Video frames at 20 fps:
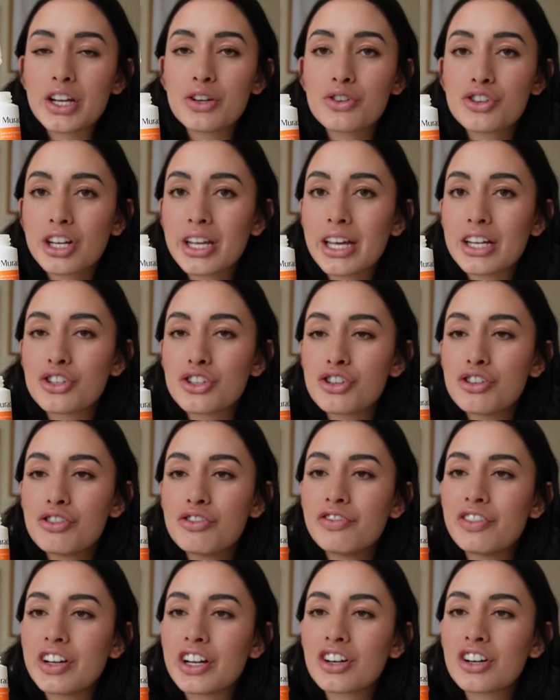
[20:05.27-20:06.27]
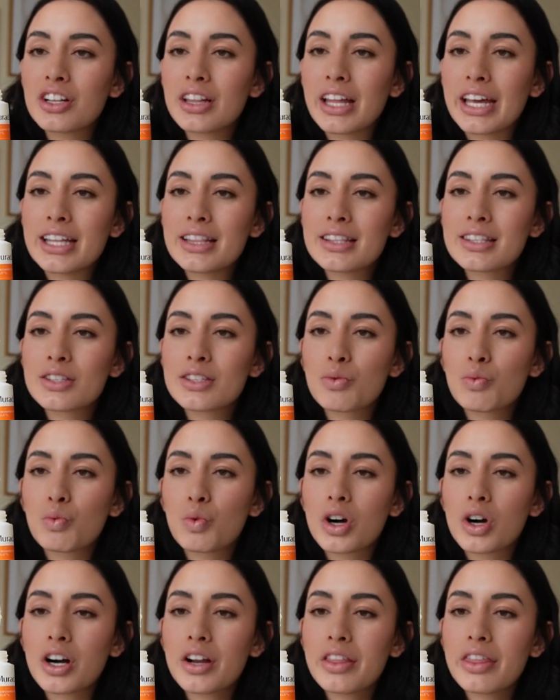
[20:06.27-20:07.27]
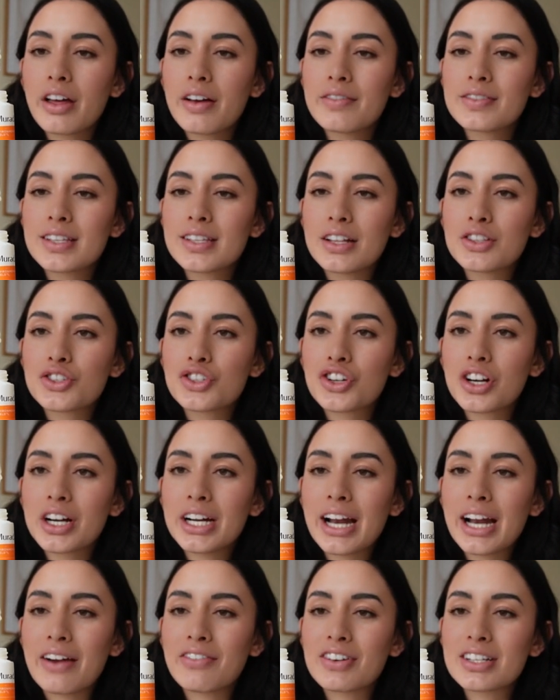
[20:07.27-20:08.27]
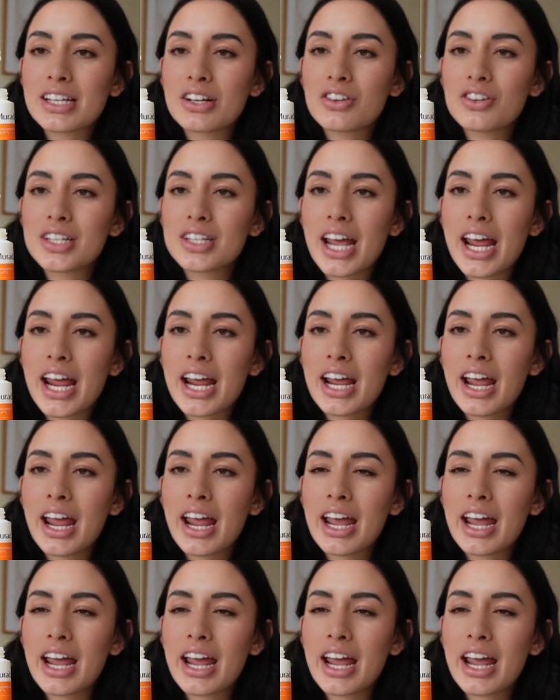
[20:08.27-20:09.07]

You should get 2 finger lengths worth of sunscreen every single day.